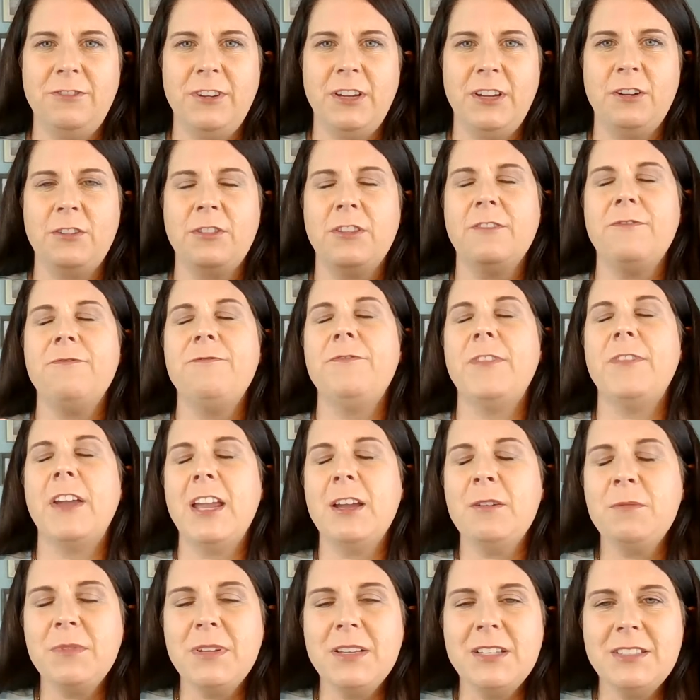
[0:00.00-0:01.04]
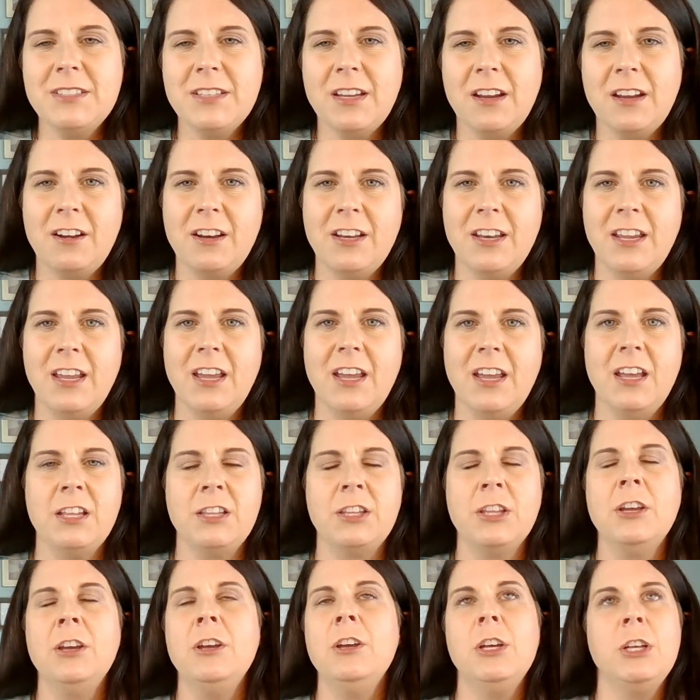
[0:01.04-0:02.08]
fear. The family scared to death,
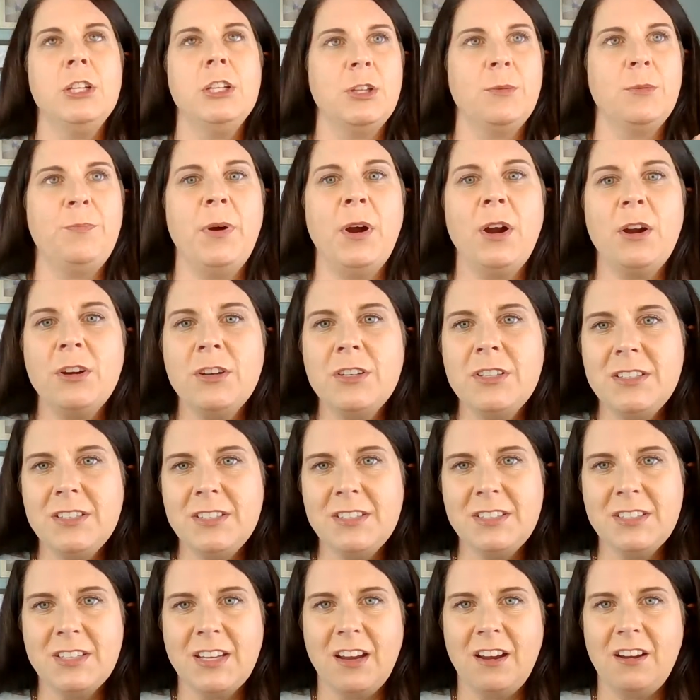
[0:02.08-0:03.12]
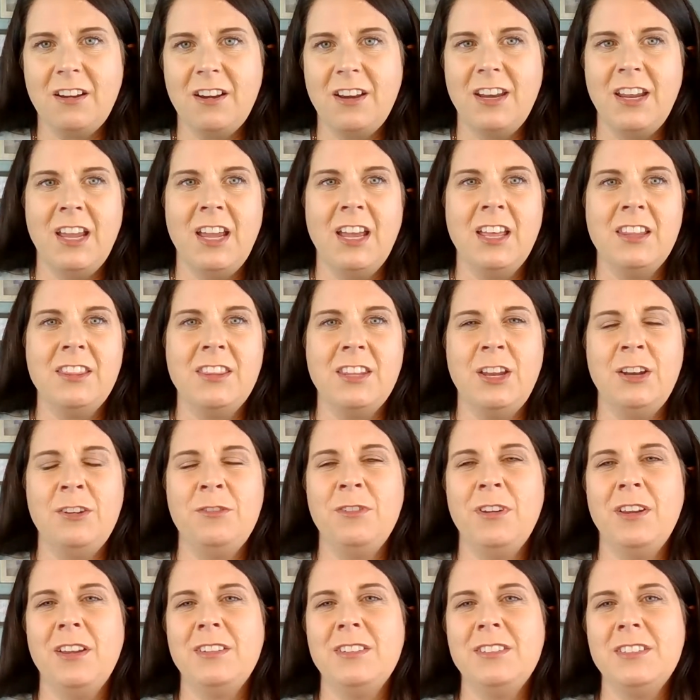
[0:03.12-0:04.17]
the person scared to death,
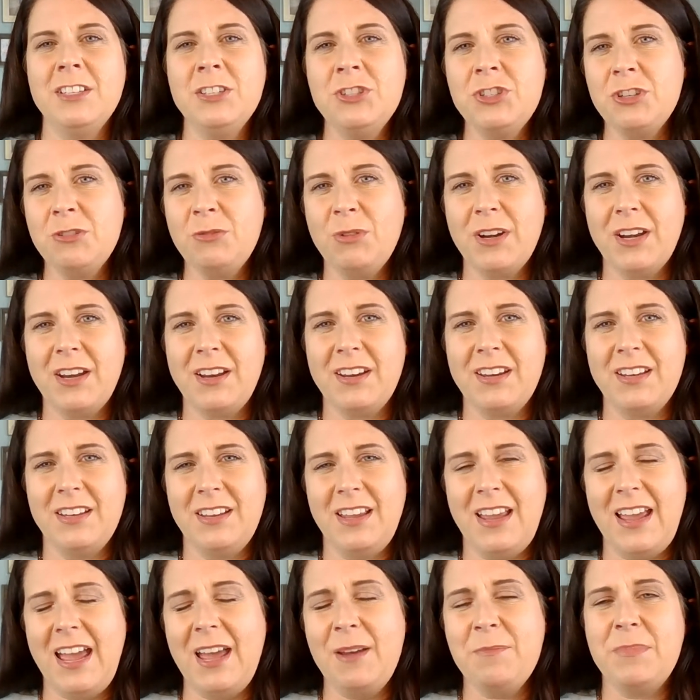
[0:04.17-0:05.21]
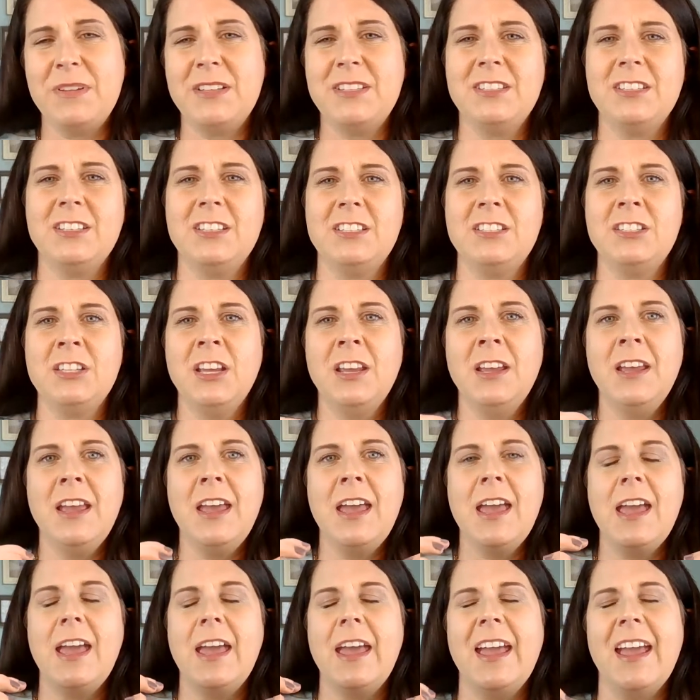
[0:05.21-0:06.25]
and essentially what happens is
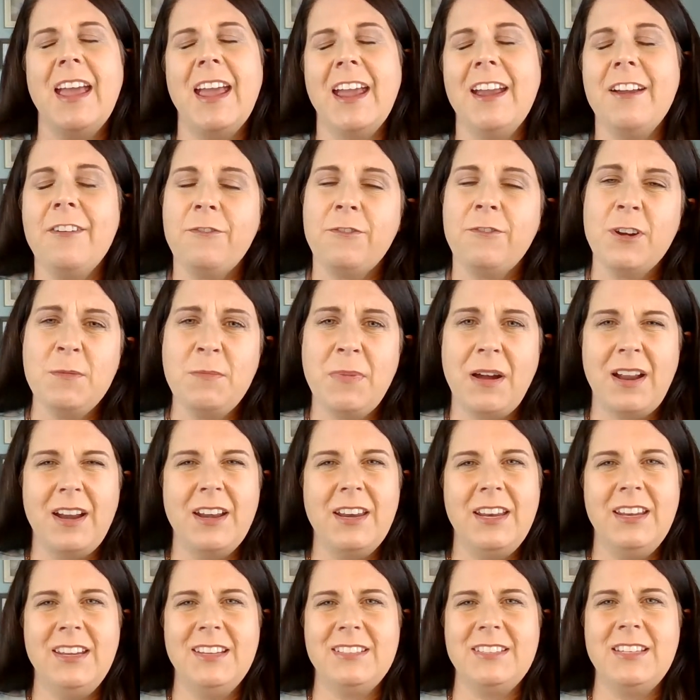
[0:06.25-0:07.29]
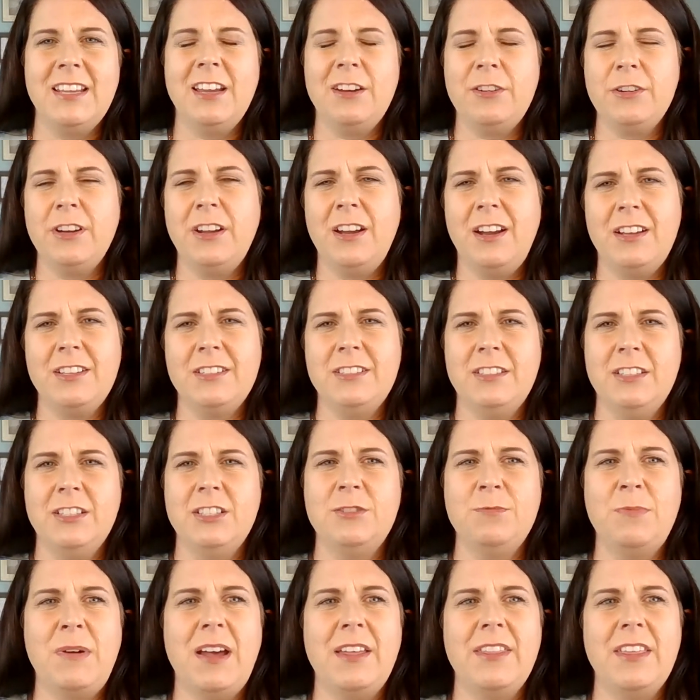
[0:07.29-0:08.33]
everybody gets held
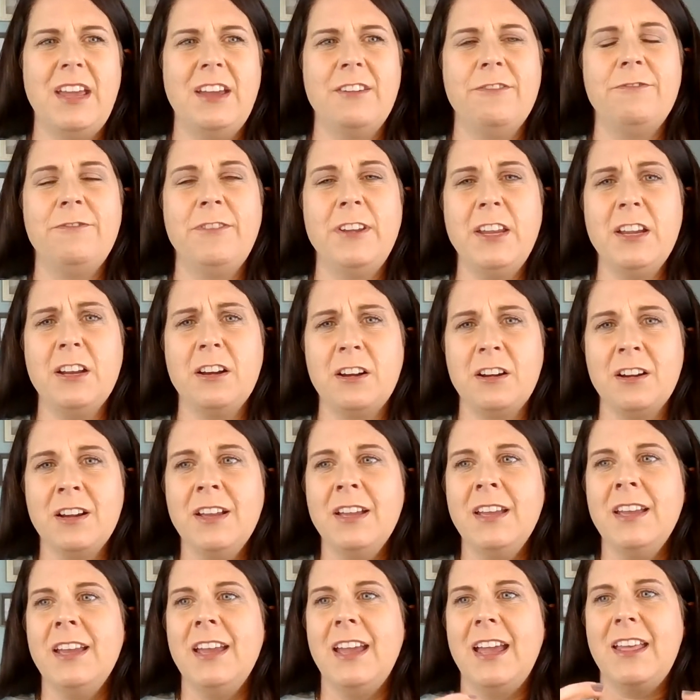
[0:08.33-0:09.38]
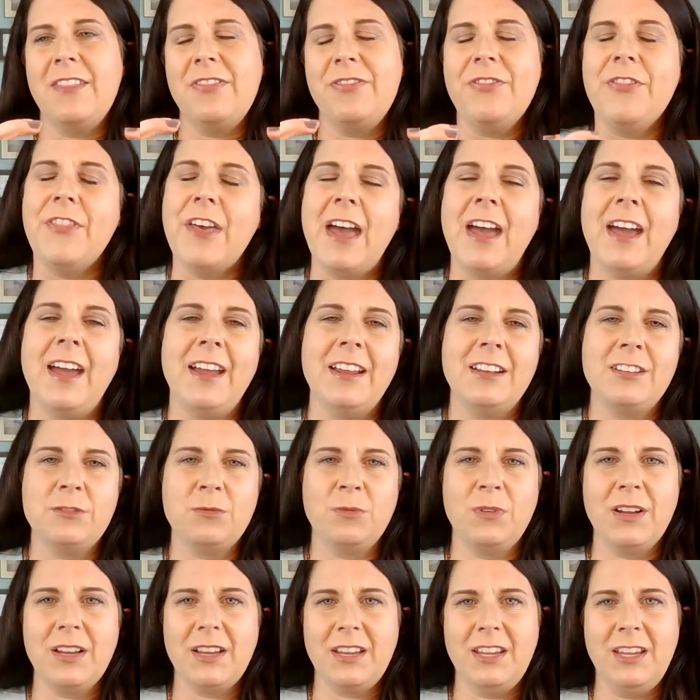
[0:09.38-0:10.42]
hostage by that fear, and that's
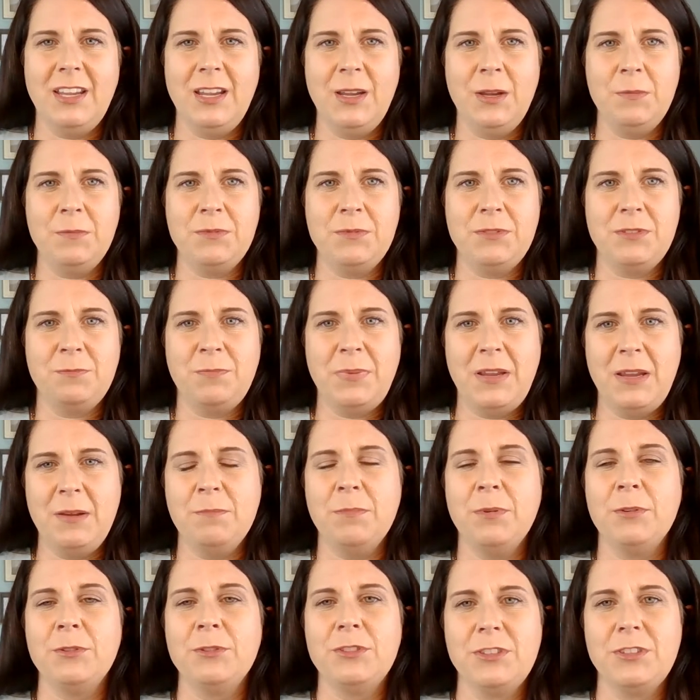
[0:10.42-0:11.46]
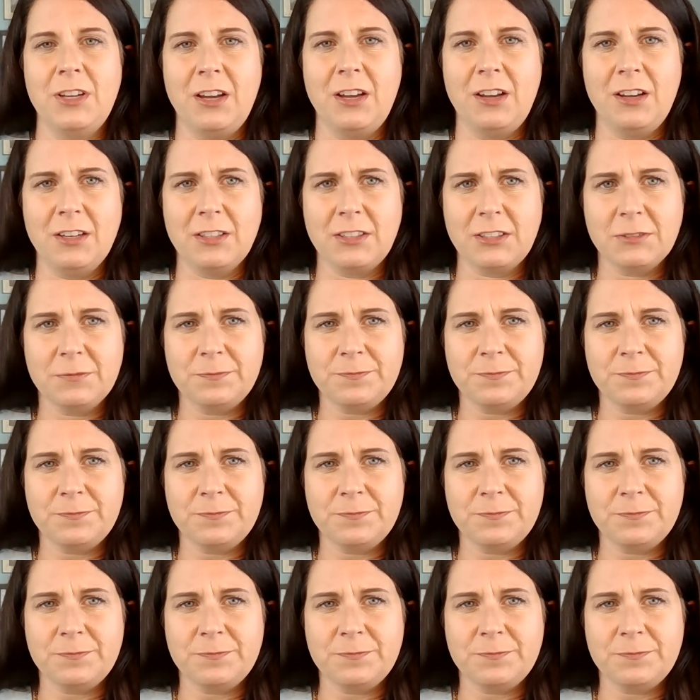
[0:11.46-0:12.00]
what keeps people stuck.